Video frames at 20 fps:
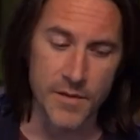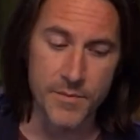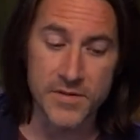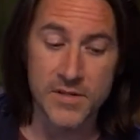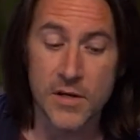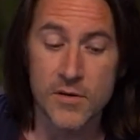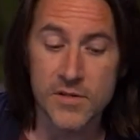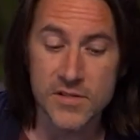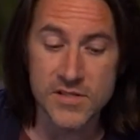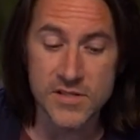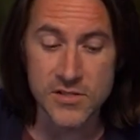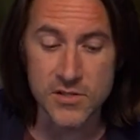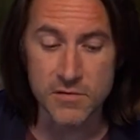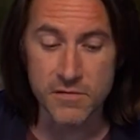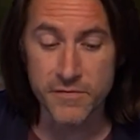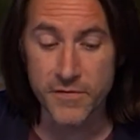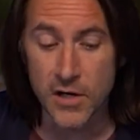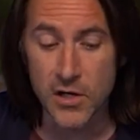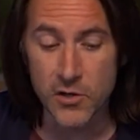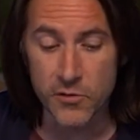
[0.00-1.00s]
I've been noticing you
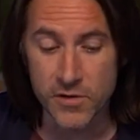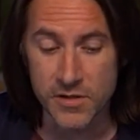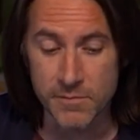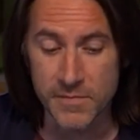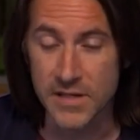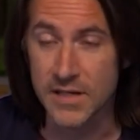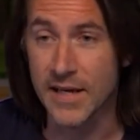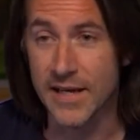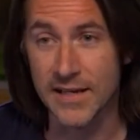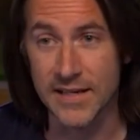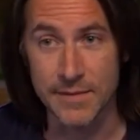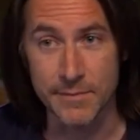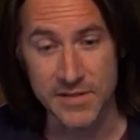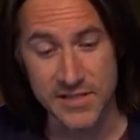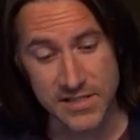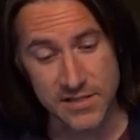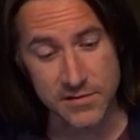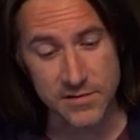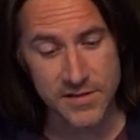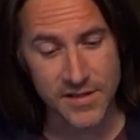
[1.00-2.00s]
following me lately,
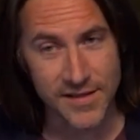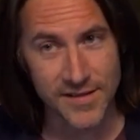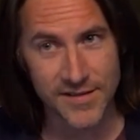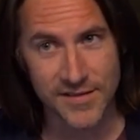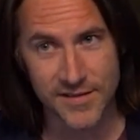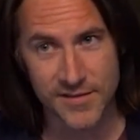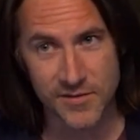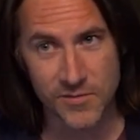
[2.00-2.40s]
Matilda.